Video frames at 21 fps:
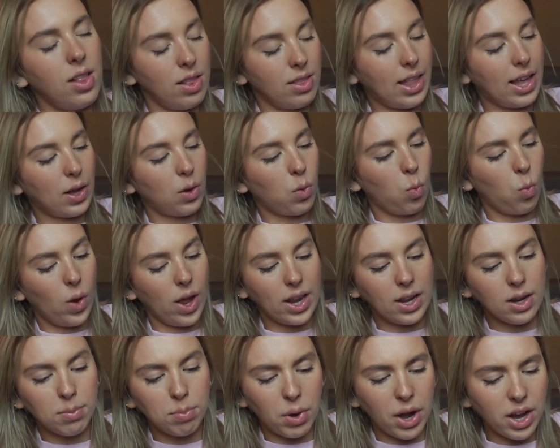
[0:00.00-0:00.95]
like
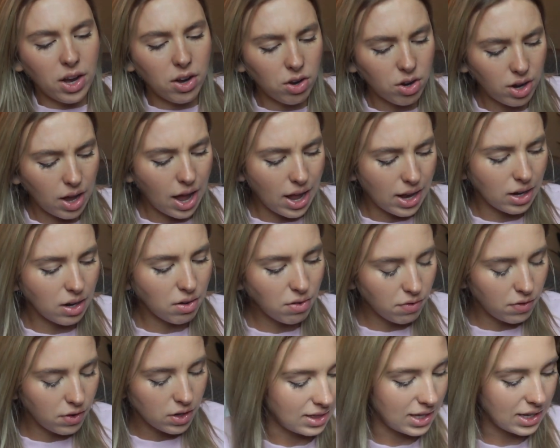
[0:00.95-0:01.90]
windbreaker kind
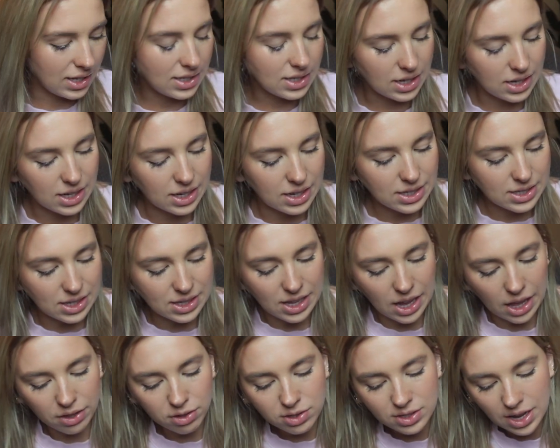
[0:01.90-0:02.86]
of. This is the
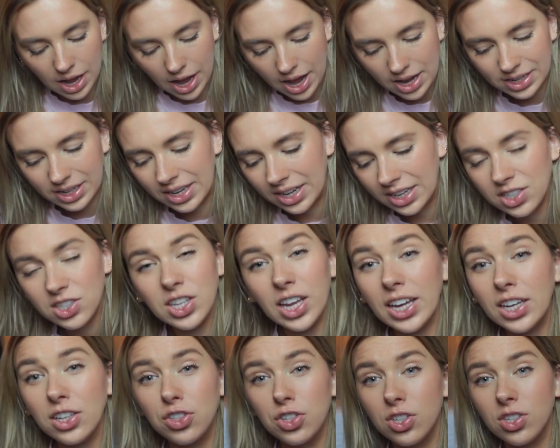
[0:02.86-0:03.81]
other side, and it's
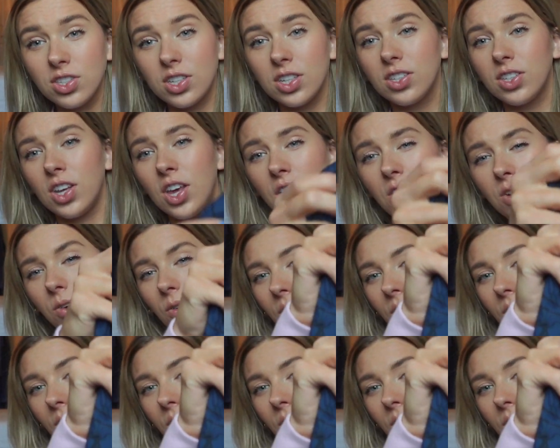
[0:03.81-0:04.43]
like just as cute.